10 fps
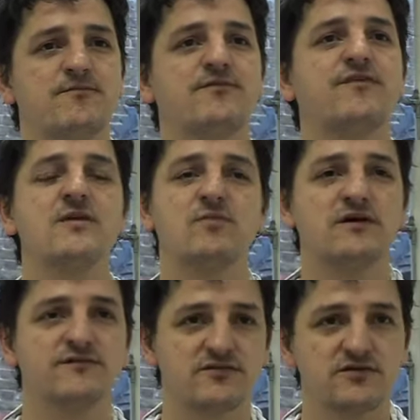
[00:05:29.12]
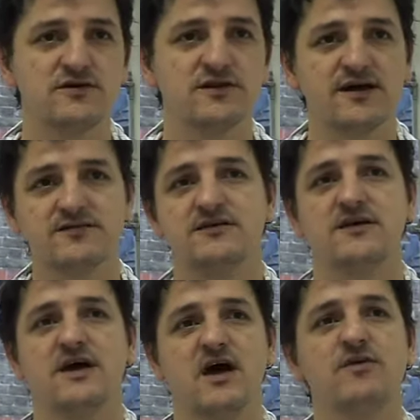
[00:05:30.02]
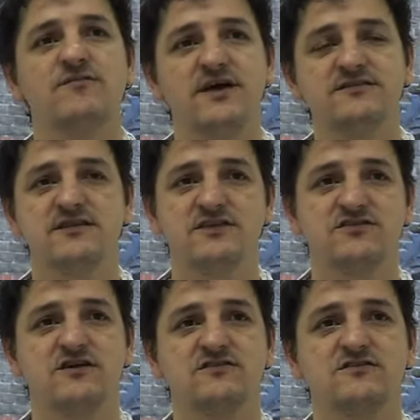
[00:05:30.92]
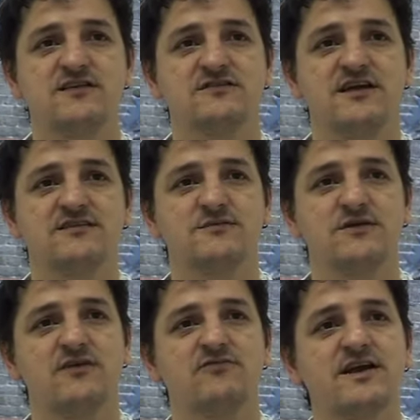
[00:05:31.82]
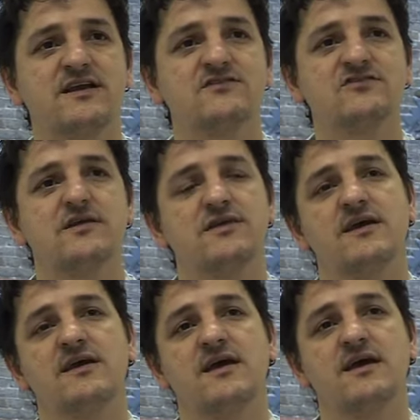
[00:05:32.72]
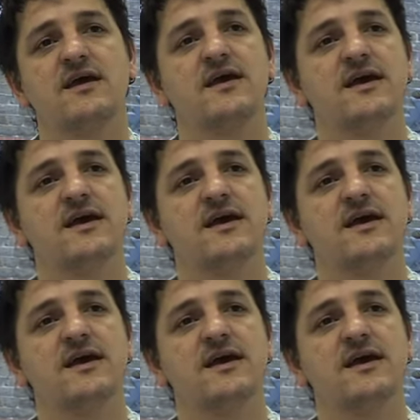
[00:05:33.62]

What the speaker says: framework for doing that, and we've basically tried to translate some of that regulatory thinking